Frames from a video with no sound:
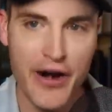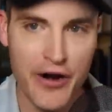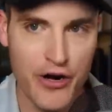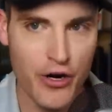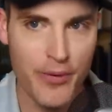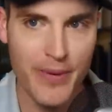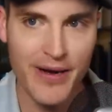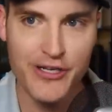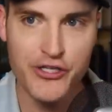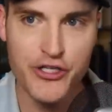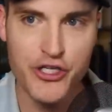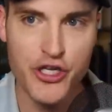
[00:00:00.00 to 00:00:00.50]
don't know
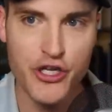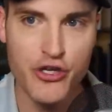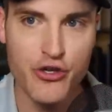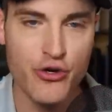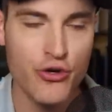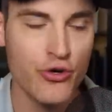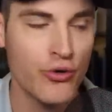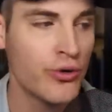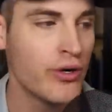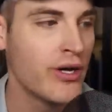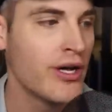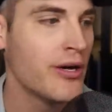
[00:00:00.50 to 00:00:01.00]
about
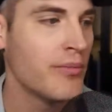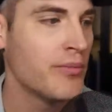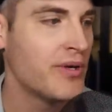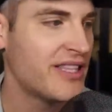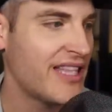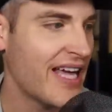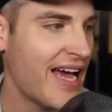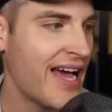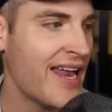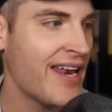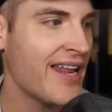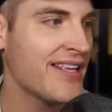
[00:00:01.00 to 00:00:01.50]
you, but
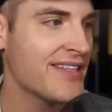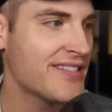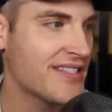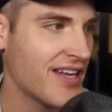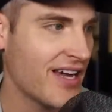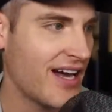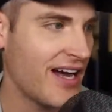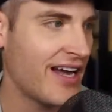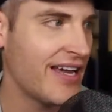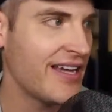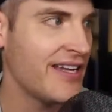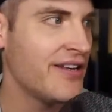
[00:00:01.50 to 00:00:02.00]
that is
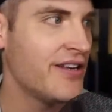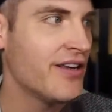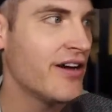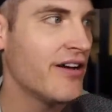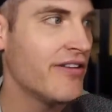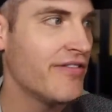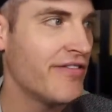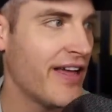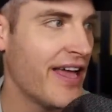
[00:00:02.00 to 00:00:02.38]
kind of